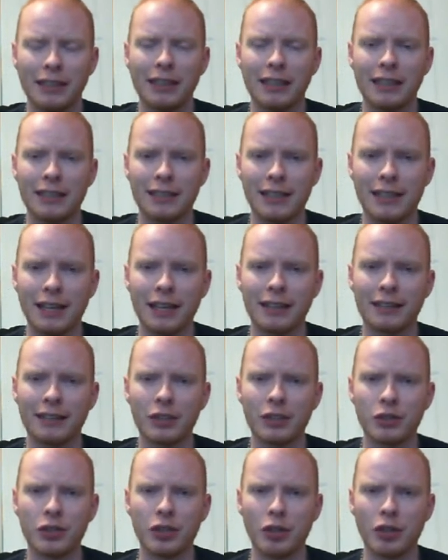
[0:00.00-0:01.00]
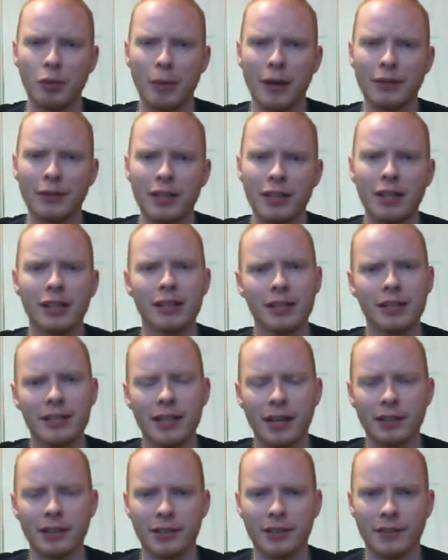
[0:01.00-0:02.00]
And today I think you should know about the
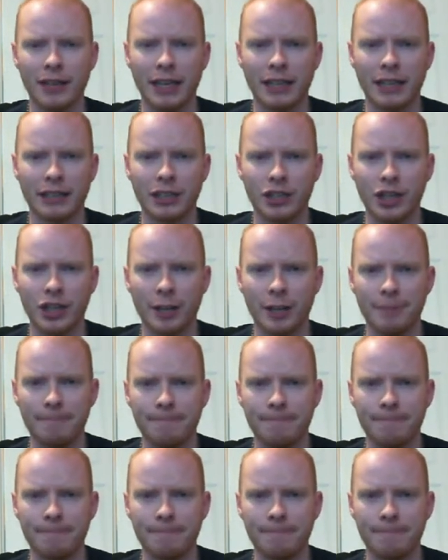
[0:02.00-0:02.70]
Tales of the Ketty Jay.